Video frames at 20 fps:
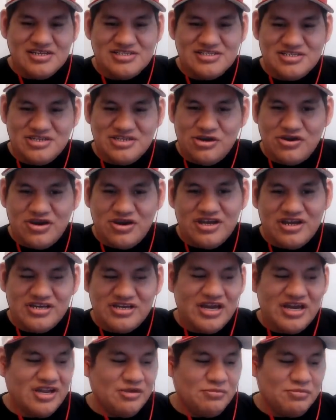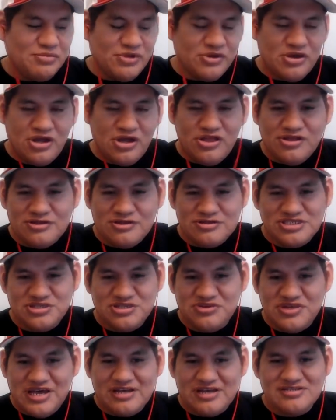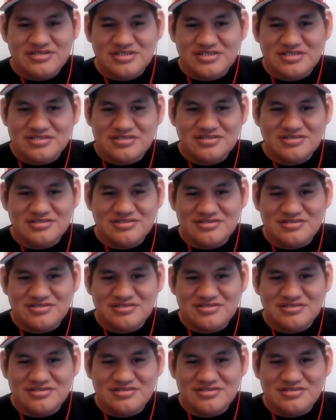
So, all right, you got to upload all those 2,000.